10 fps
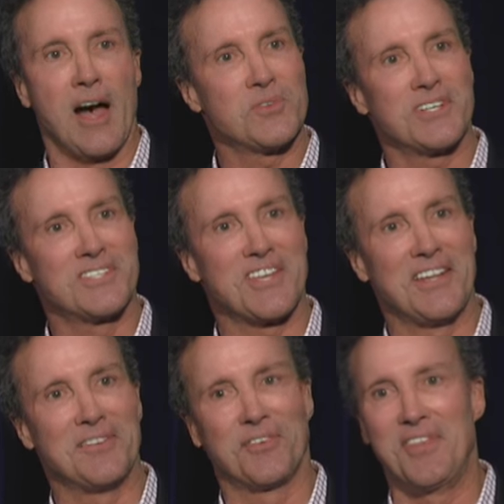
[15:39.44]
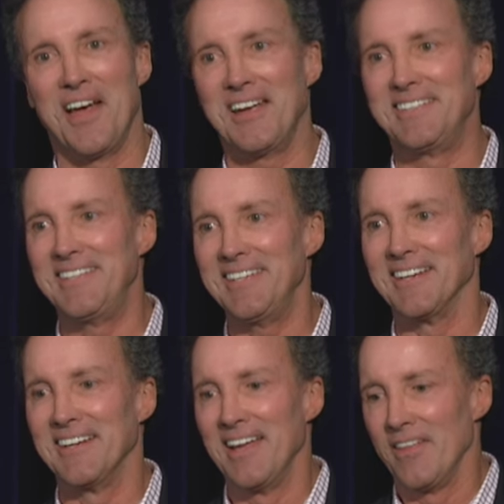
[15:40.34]
I was excited for the
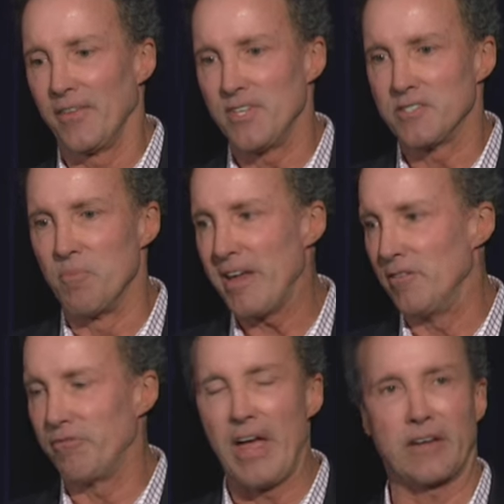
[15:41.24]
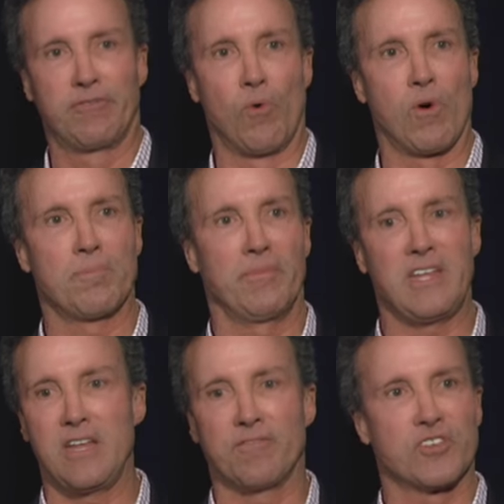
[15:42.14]
idea that this might, in fact, form
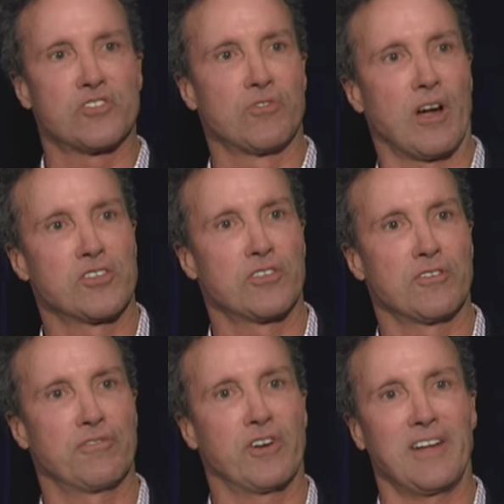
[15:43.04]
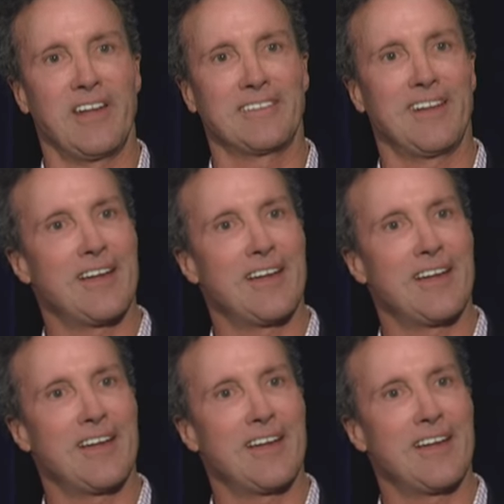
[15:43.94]
the infrastructure for connected